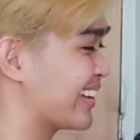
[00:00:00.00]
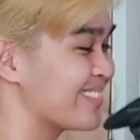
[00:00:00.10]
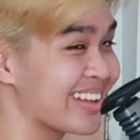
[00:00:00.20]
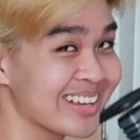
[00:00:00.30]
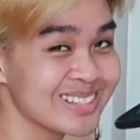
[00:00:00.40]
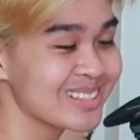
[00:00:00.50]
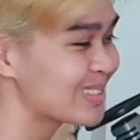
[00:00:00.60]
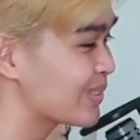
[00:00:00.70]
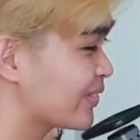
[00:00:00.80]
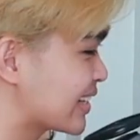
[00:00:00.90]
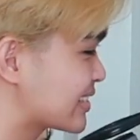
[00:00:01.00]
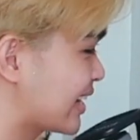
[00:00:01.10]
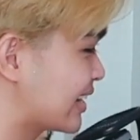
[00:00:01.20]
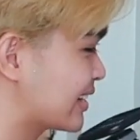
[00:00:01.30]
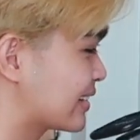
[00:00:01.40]
I'm actually super
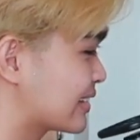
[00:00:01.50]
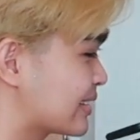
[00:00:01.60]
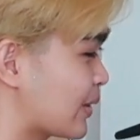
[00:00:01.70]
excited.